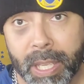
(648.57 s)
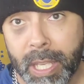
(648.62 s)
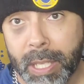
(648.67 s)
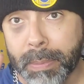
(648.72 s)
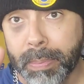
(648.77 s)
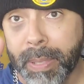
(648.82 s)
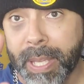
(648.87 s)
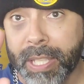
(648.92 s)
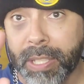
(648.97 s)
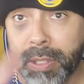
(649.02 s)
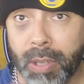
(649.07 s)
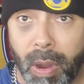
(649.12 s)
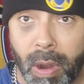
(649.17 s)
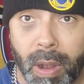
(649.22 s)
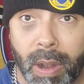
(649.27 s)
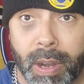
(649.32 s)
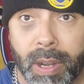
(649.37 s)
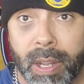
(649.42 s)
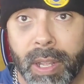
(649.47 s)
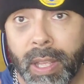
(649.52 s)
he's played
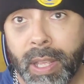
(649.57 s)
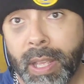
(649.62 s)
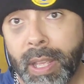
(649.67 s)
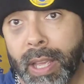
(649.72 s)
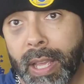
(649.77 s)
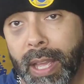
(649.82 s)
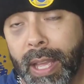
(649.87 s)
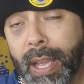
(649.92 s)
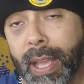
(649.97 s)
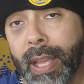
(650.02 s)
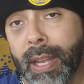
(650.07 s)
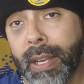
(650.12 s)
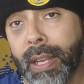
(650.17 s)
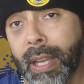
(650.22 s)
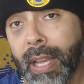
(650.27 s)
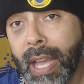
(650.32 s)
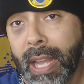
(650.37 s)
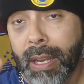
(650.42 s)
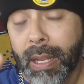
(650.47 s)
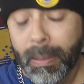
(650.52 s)
guard and
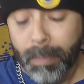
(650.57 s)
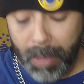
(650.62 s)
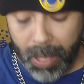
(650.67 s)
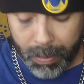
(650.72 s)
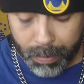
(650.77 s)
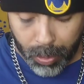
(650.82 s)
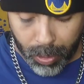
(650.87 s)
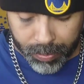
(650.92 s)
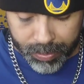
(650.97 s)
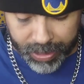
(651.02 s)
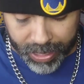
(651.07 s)
on both